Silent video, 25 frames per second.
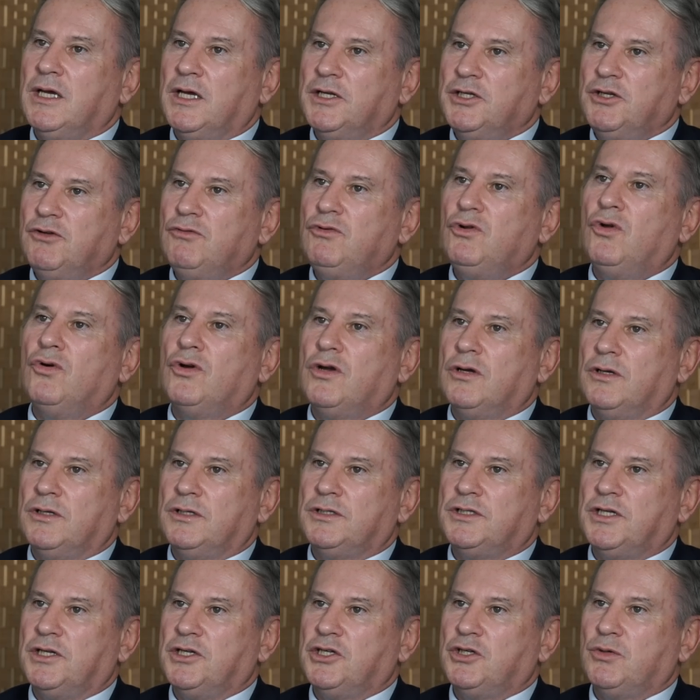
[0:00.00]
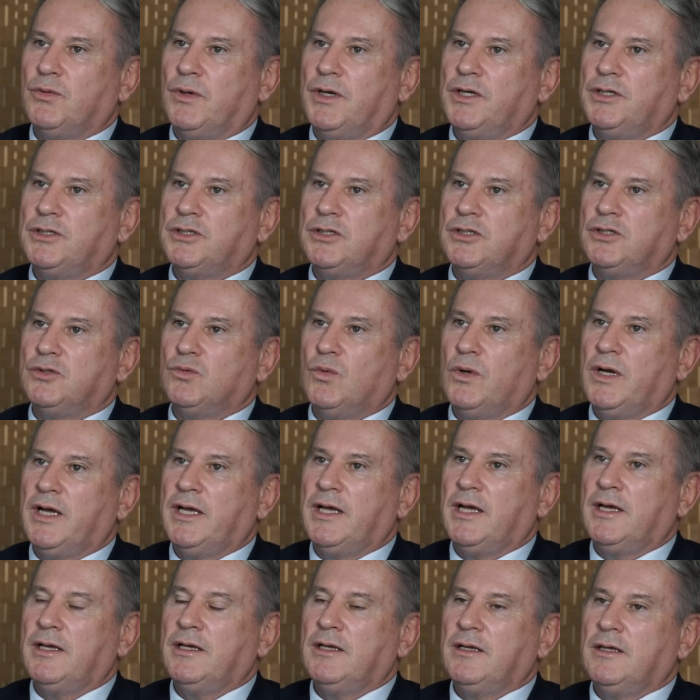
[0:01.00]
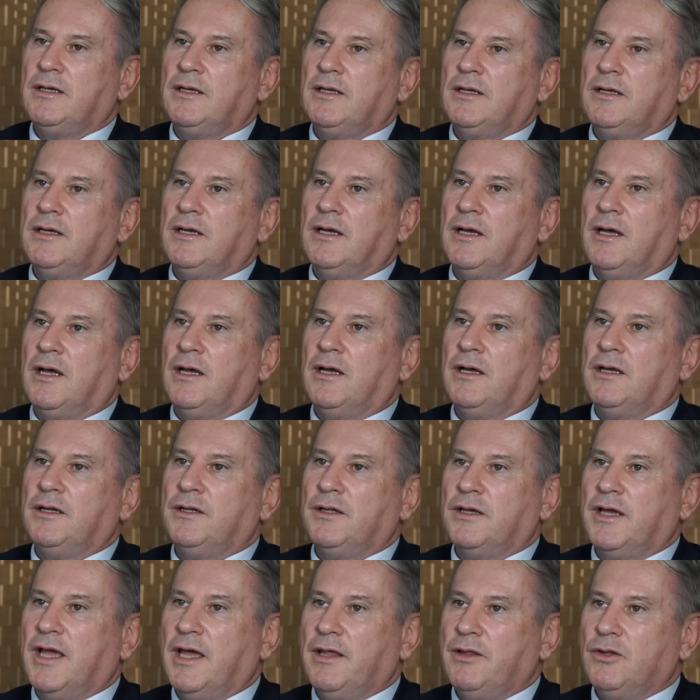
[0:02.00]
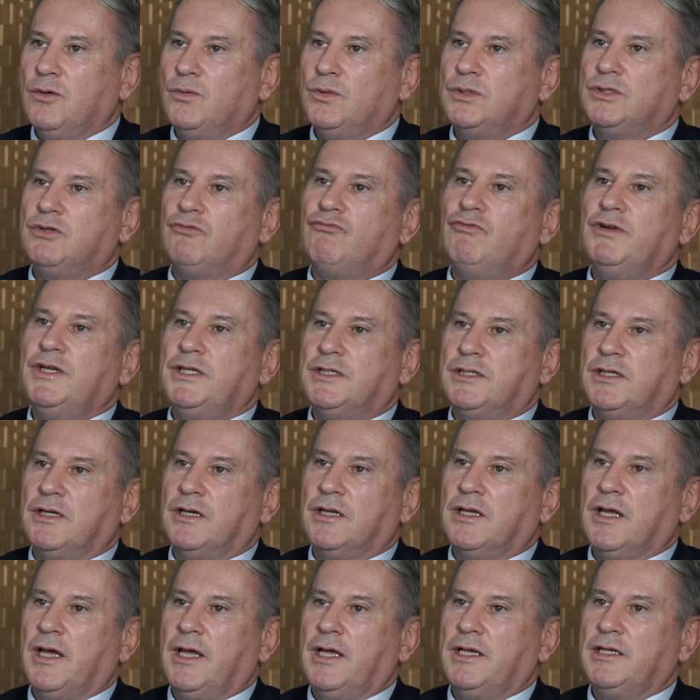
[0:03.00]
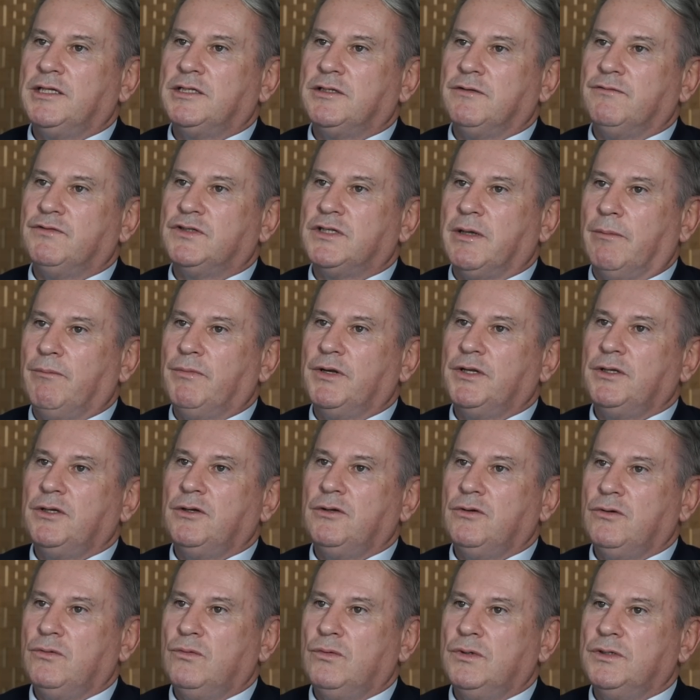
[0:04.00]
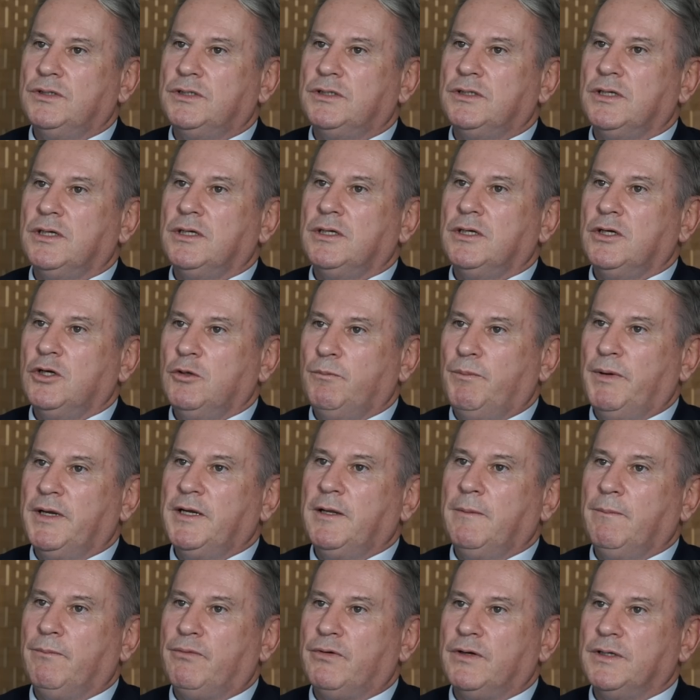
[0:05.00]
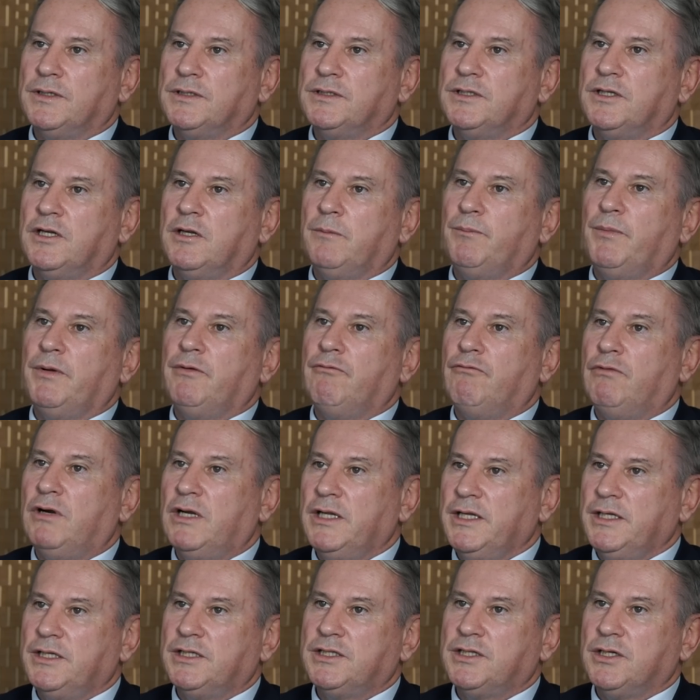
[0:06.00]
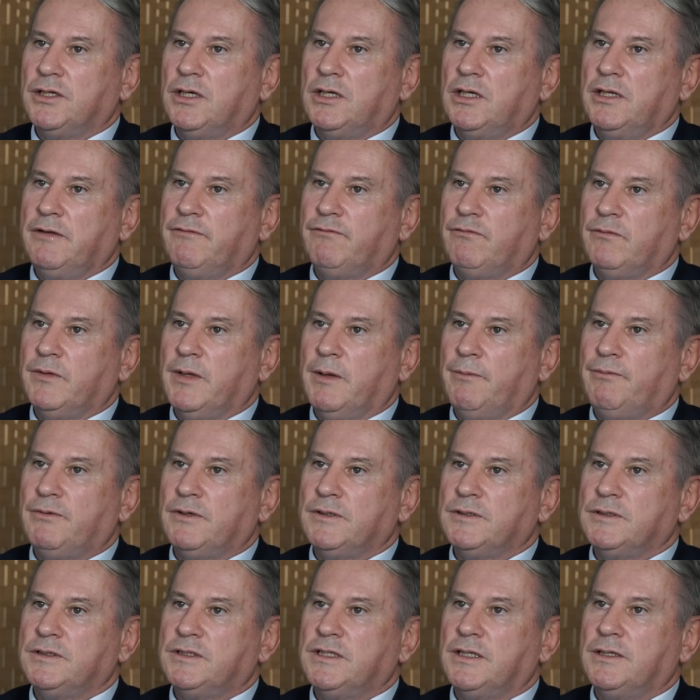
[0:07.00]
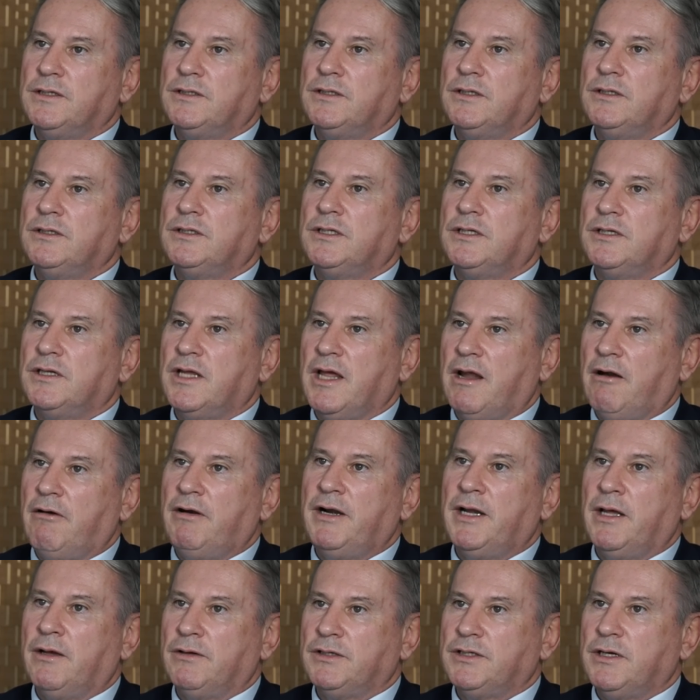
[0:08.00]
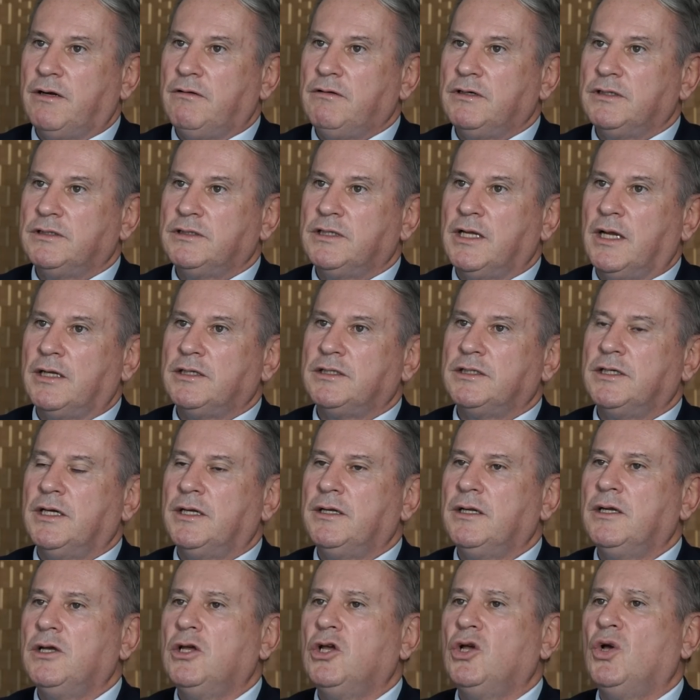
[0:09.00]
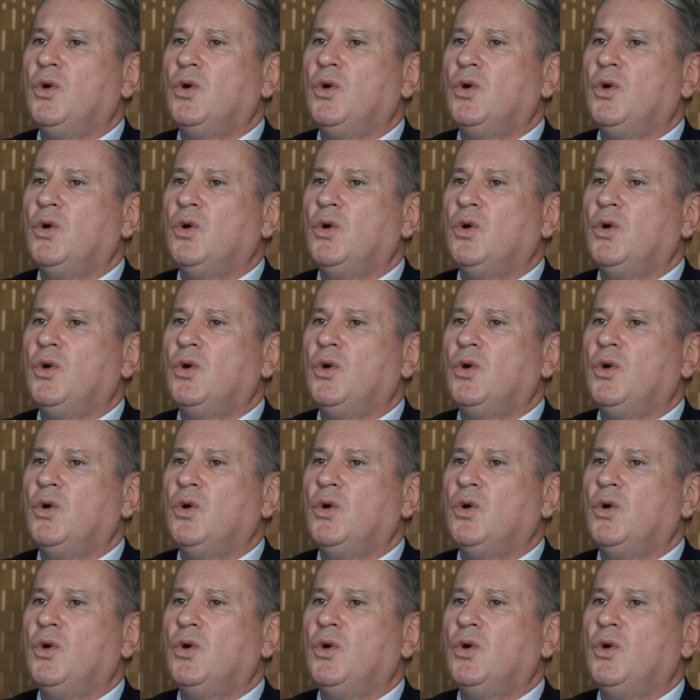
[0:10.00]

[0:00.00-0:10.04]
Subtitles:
and you look at situations where, and again, there was a recent case of somebody who'd been in prison, had been released early from their prison sentence, had carried out terrorist attacks again.